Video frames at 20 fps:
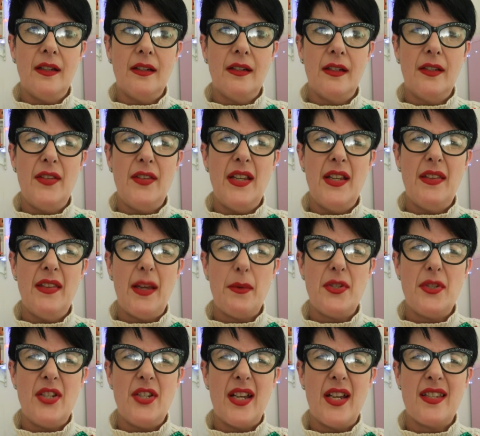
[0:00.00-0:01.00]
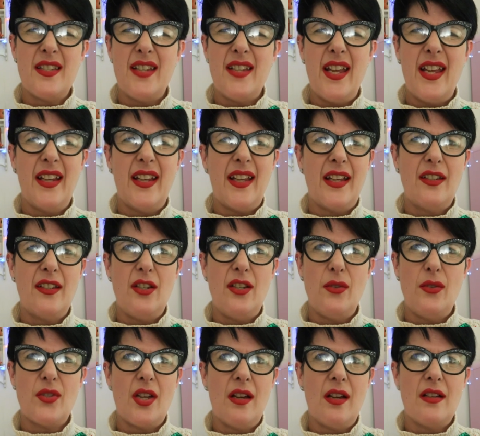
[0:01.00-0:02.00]
I think that was yesterday. and getting
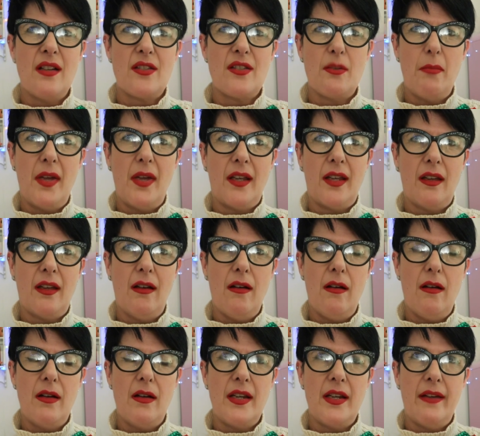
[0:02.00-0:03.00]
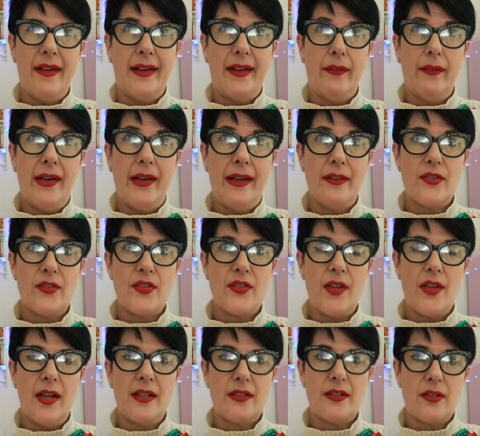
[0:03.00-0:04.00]
new tyres on my car, you know, hanging around
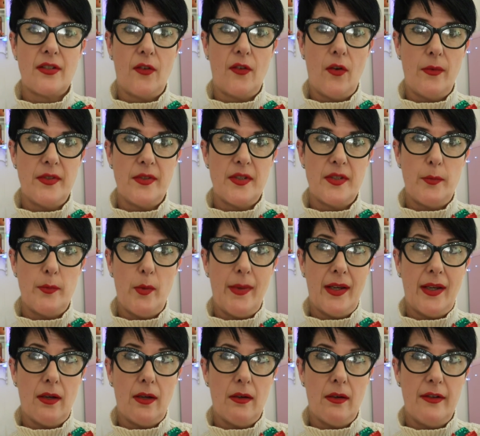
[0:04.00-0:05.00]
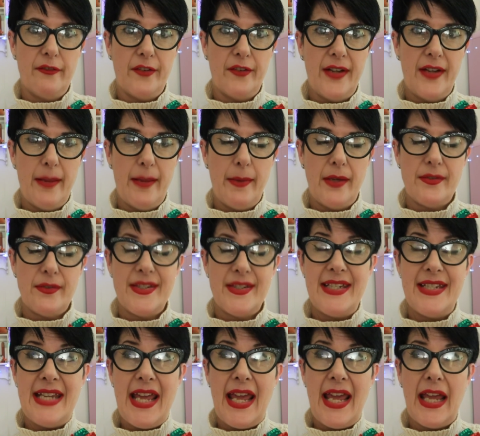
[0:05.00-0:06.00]
outside because I've got to put my car in for an
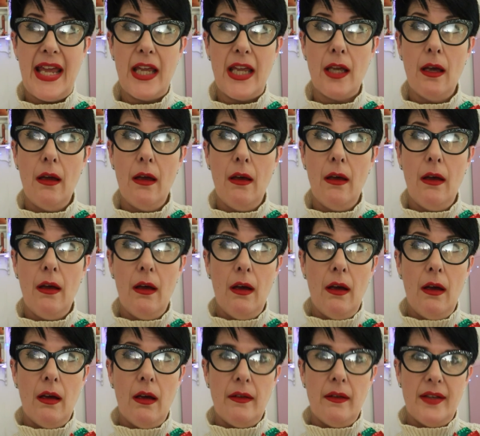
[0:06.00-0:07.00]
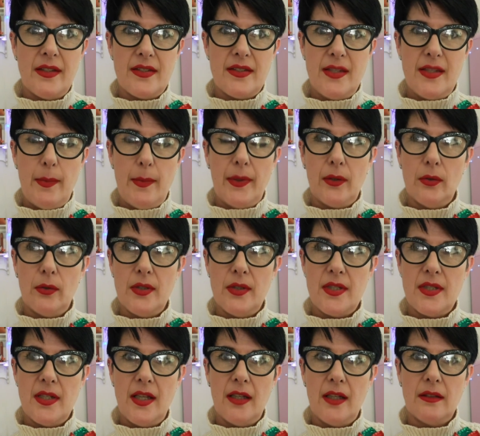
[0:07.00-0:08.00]
MOT. That's typical,
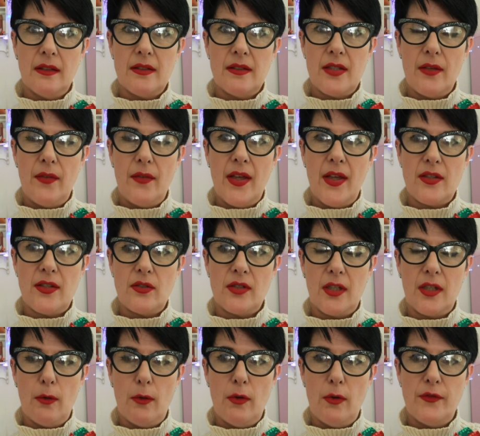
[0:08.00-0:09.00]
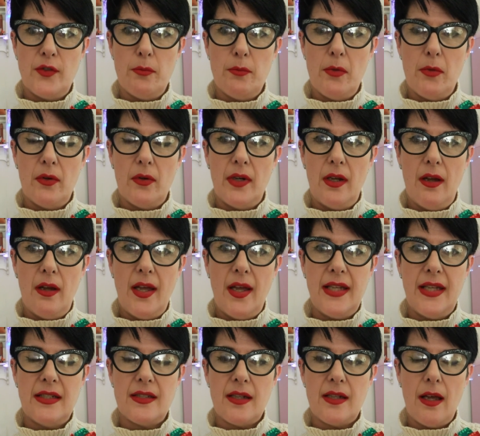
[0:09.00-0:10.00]
isn't it? So that's got to go off tomorrow
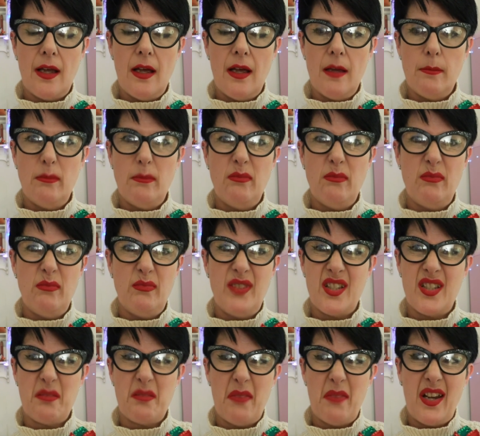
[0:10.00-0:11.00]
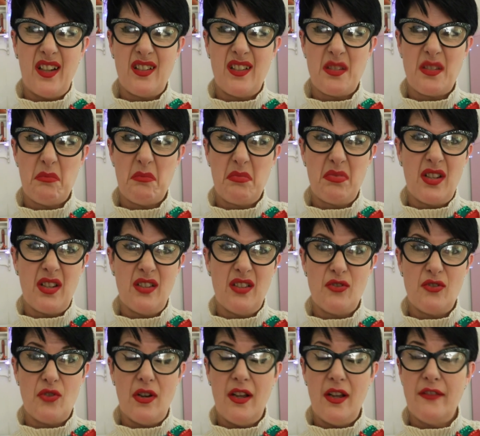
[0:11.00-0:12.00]
night. Um, it doesn't matter because I
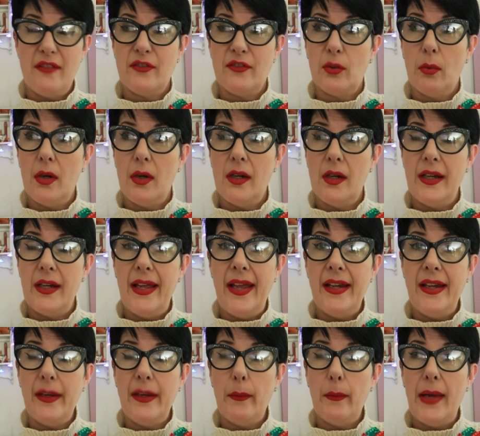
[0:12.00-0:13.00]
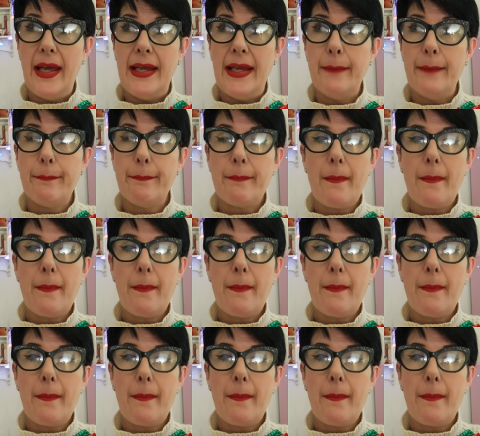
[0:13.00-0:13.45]
can't drive for a while anyway.